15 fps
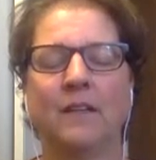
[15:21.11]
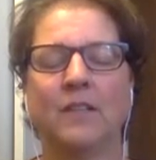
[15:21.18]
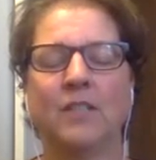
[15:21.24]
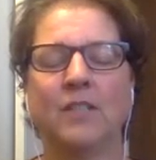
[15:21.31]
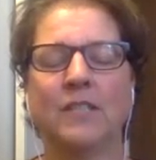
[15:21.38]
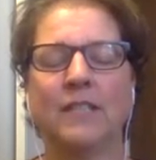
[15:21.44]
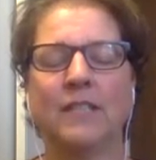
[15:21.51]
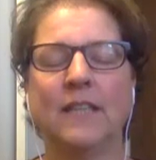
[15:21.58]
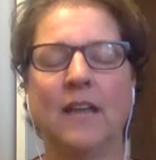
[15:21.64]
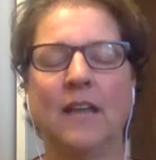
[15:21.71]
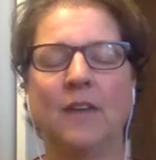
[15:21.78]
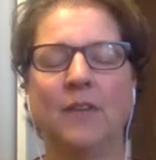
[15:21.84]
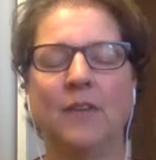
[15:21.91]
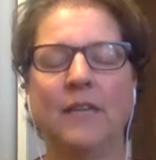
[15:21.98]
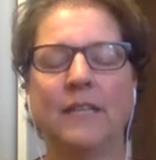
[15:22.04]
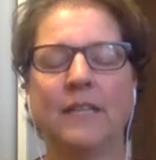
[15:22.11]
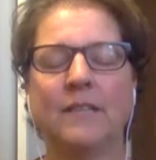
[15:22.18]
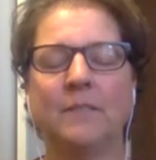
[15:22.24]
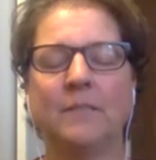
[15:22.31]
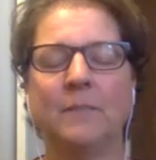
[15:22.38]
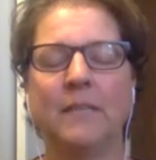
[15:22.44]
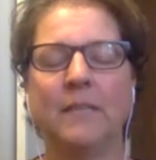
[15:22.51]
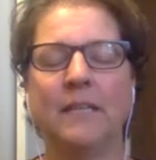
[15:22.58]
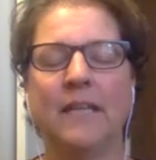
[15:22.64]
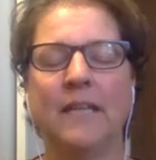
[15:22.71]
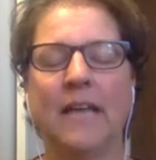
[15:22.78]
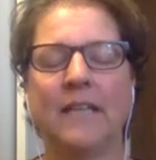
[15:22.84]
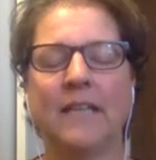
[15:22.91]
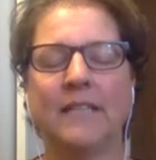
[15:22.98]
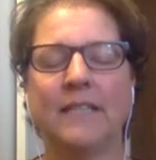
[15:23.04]
just allowing it to be
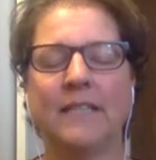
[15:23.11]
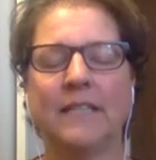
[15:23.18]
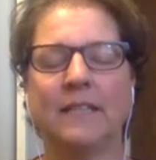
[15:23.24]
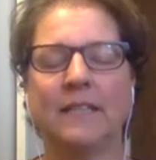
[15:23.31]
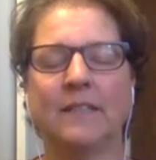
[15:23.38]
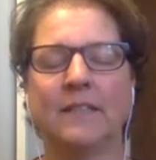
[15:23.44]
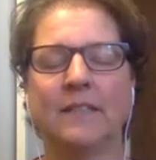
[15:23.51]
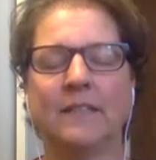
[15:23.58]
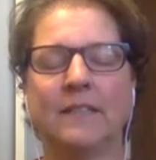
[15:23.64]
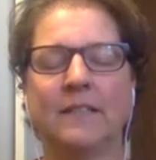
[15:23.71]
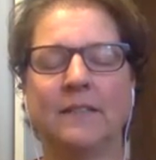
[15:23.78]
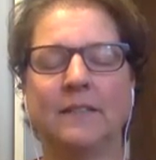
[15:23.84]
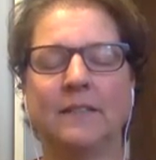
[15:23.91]
as it is.